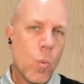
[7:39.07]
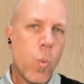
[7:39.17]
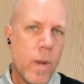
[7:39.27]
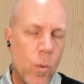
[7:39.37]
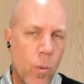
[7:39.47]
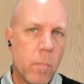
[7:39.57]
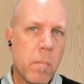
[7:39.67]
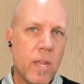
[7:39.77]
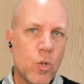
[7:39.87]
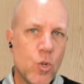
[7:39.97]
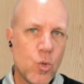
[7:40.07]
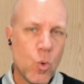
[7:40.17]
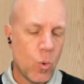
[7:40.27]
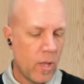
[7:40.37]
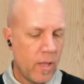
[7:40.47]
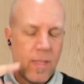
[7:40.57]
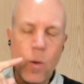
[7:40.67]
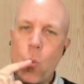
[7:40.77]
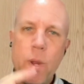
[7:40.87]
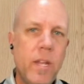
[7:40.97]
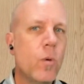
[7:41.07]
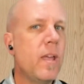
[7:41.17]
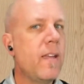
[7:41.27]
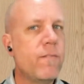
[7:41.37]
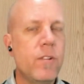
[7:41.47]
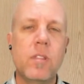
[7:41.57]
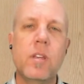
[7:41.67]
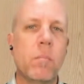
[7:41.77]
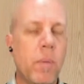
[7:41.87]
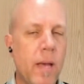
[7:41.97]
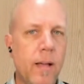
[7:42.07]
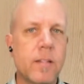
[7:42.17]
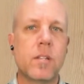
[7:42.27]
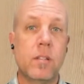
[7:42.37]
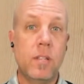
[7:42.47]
we want to make sure that we know everything about